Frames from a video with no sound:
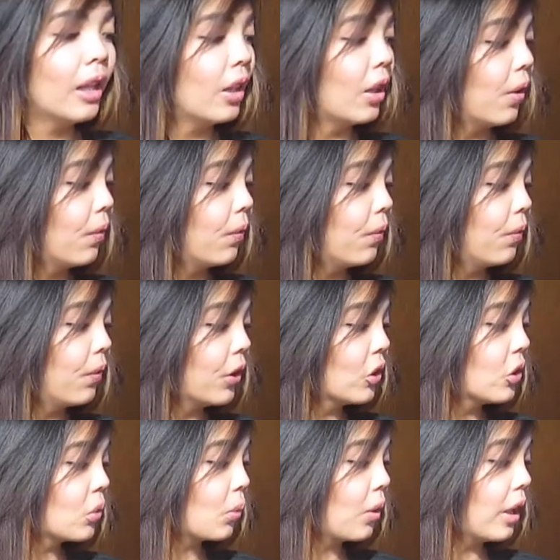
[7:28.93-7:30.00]
The
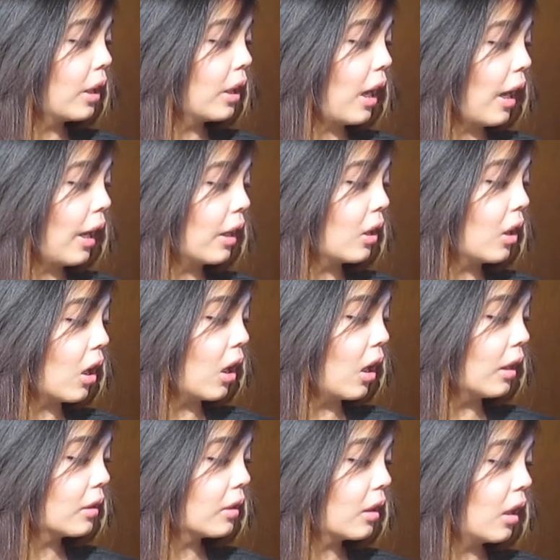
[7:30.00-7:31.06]
first one I
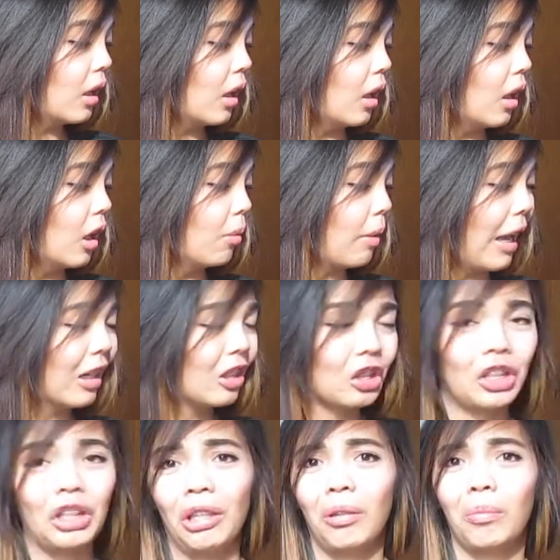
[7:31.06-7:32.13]
got, I
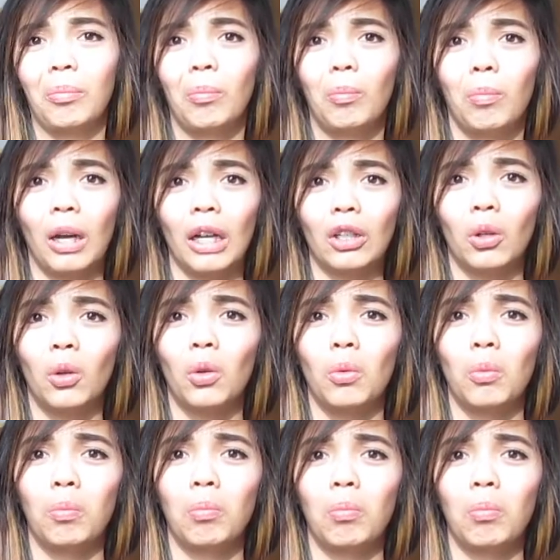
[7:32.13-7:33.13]
actually bought a whole